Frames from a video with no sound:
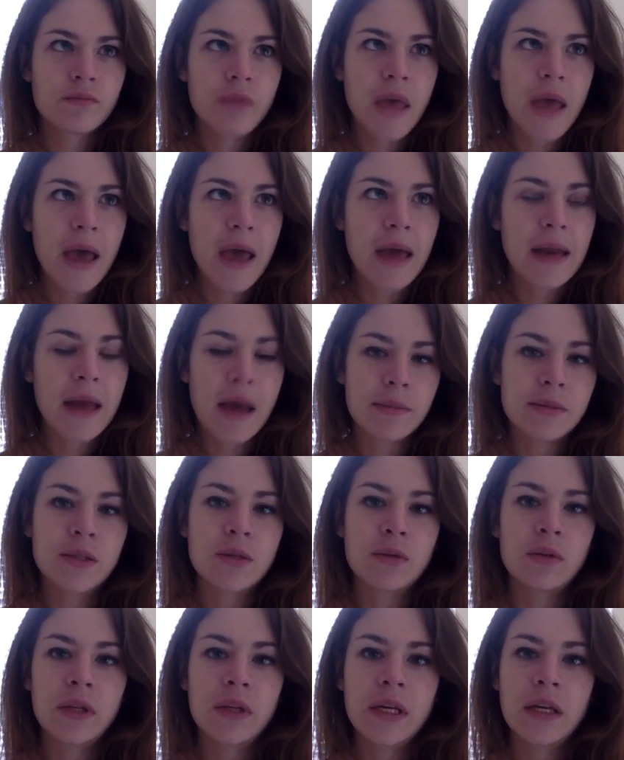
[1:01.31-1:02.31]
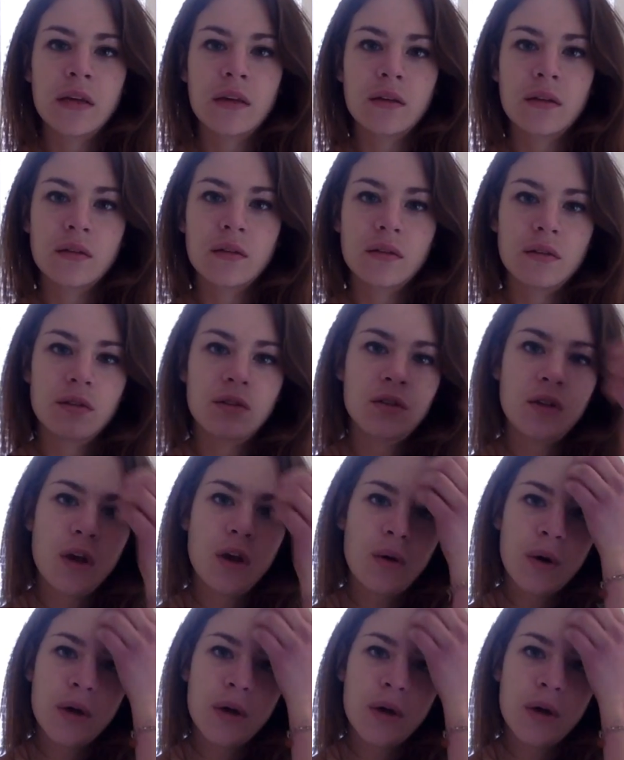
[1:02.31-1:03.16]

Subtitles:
had absolutely no